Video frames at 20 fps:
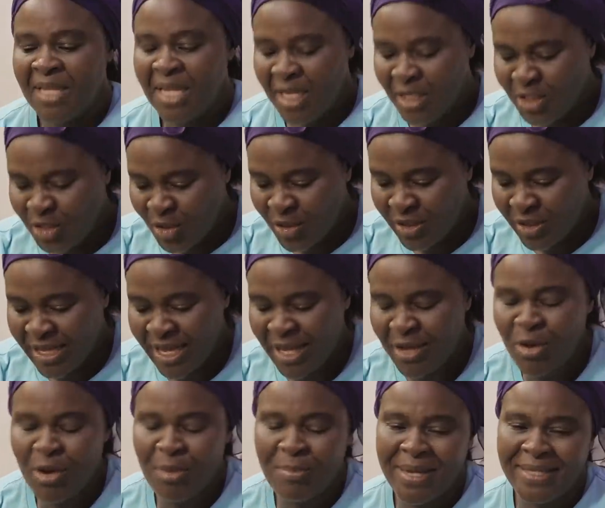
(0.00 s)
It's okay,
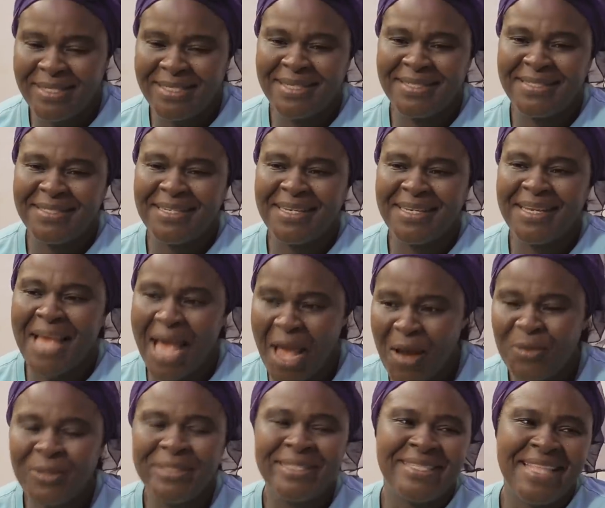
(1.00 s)
Your Majesty. I
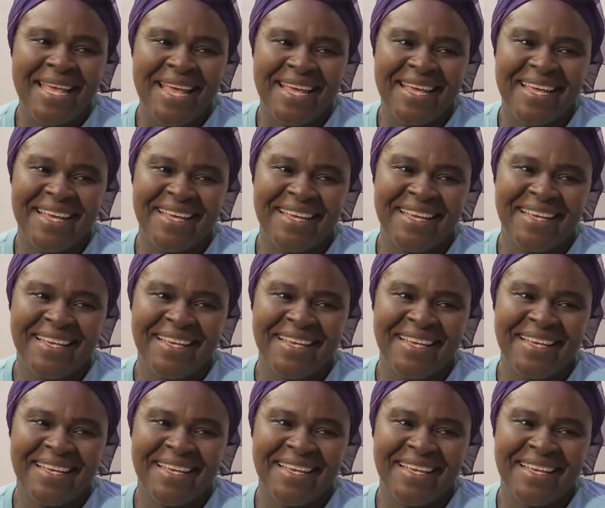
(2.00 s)
will stay.